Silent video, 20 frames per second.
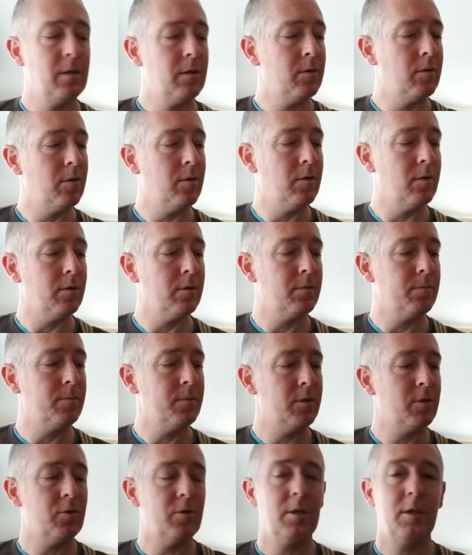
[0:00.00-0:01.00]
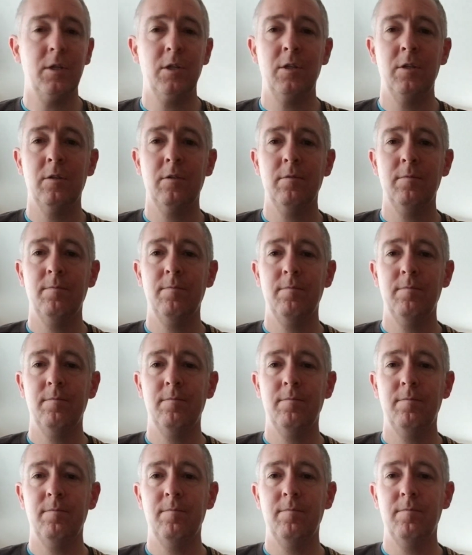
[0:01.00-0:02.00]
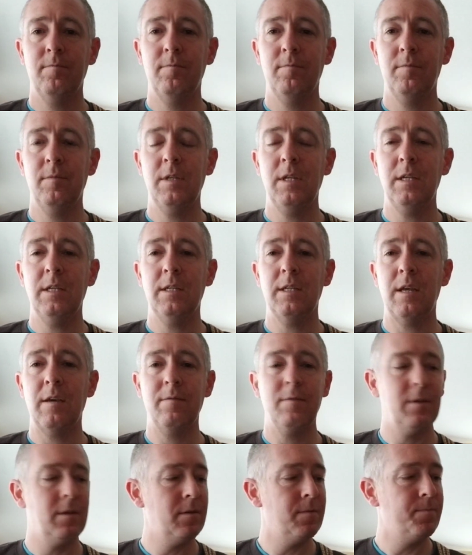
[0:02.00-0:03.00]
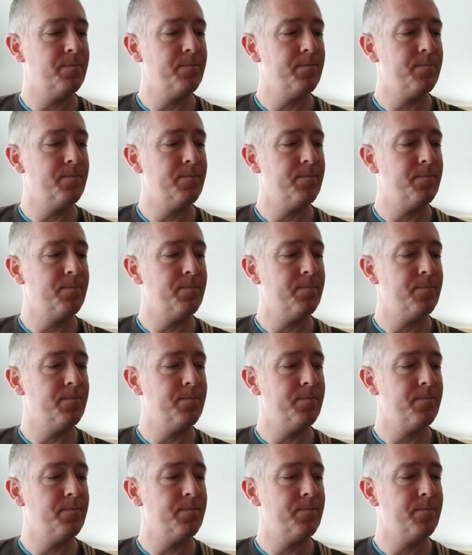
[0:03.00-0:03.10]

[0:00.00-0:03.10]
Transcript: or the traditional D7.